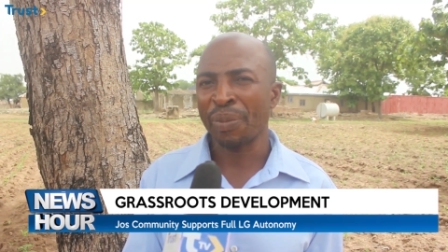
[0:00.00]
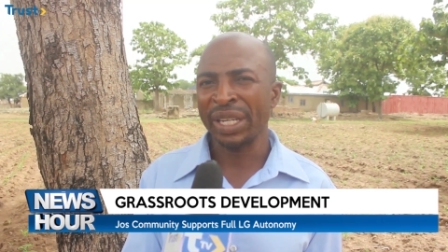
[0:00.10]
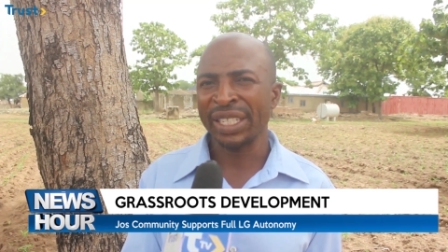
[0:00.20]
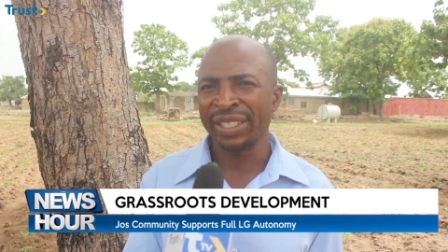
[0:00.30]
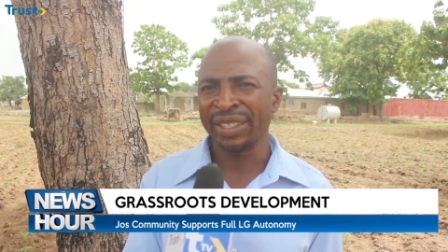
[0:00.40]

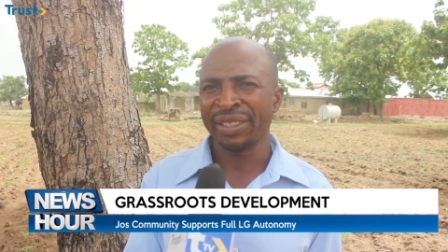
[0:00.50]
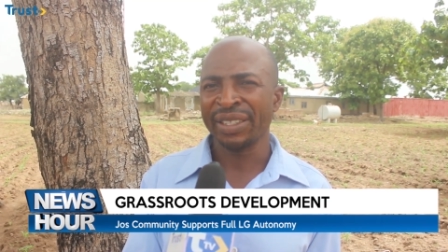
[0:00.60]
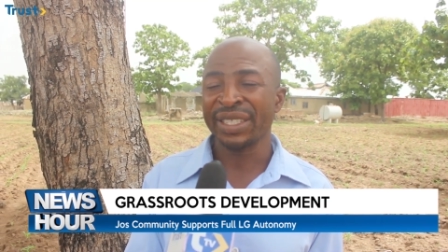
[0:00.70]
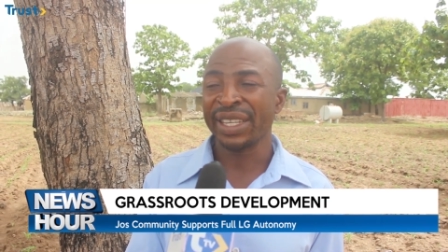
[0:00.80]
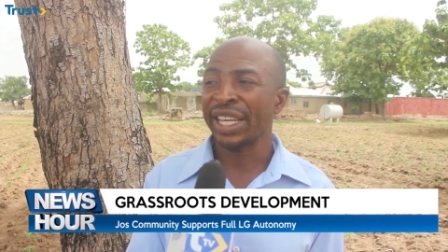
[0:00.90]
community.
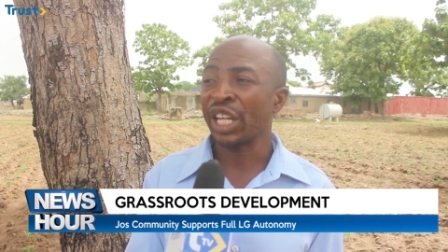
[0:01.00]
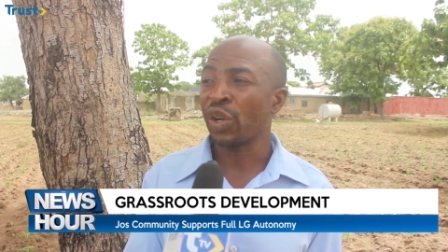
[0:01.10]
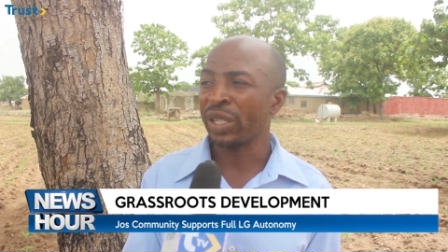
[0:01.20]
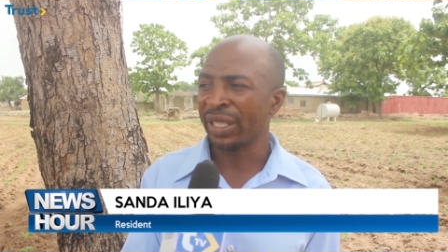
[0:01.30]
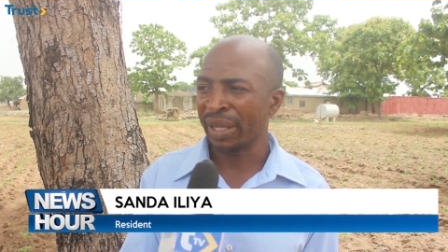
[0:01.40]
It's take a
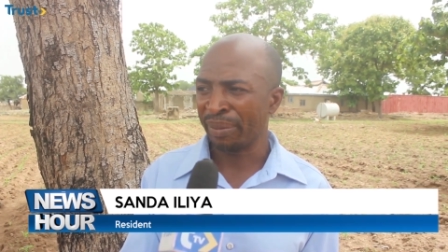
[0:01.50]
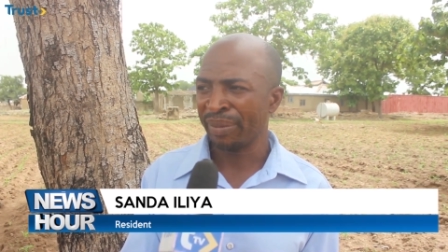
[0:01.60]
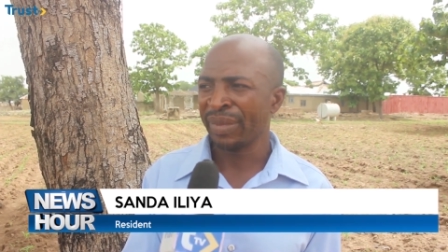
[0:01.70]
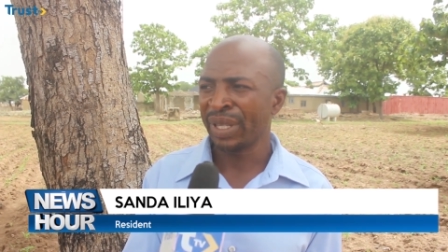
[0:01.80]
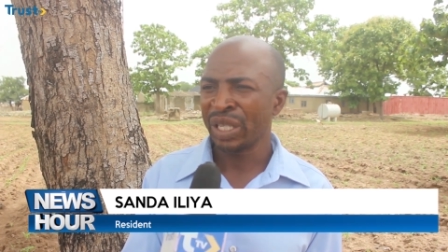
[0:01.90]
long time,
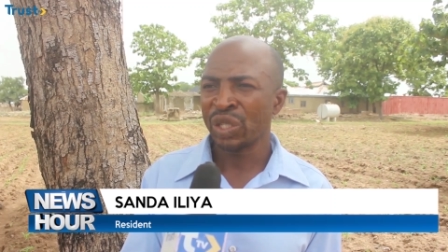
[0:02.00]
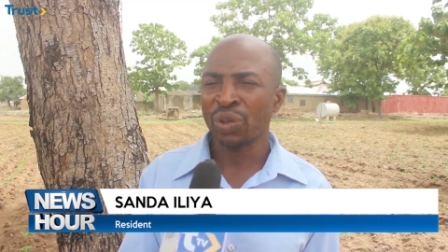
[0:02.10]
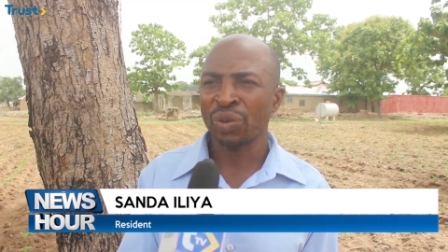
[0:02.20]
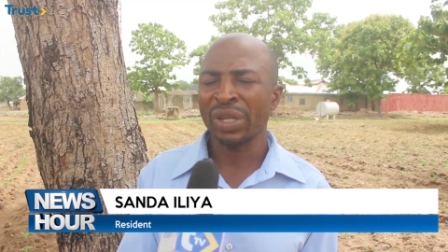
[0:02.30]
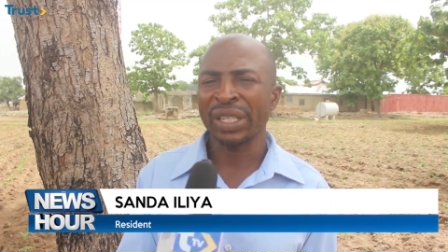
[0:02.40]

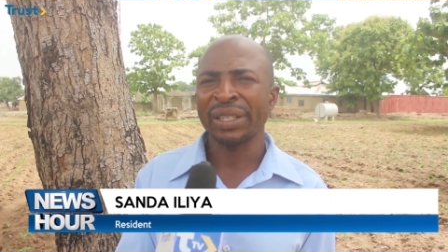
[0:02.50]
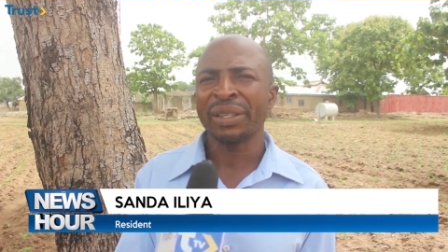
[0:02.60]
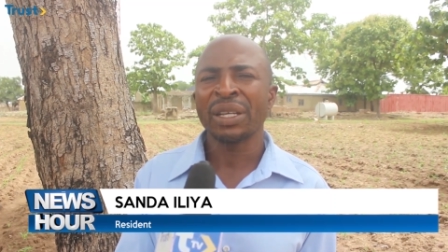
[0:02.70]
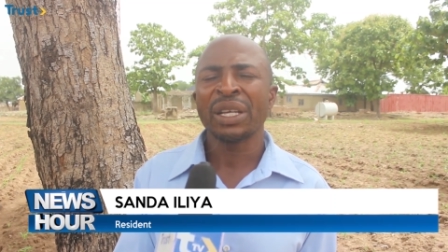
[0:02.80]
truly.